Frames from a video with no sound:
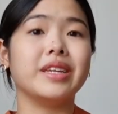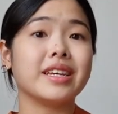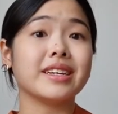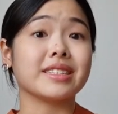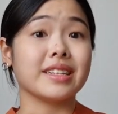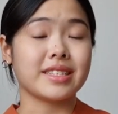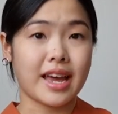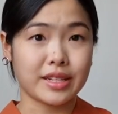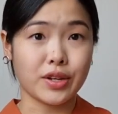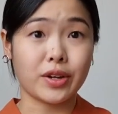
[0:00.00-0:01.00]
meaning it's less
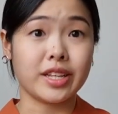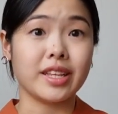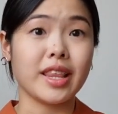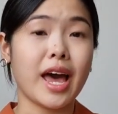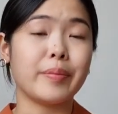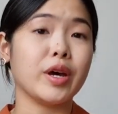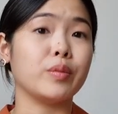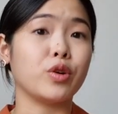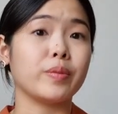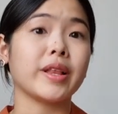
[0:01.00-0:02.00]
hands-on in the lab
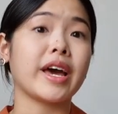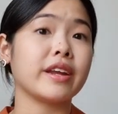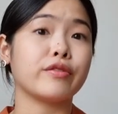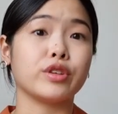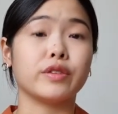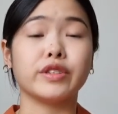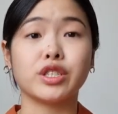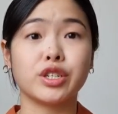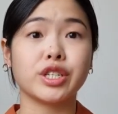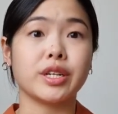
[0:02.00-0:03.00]
and more planning for the
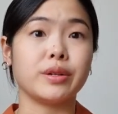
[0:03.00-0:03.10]
research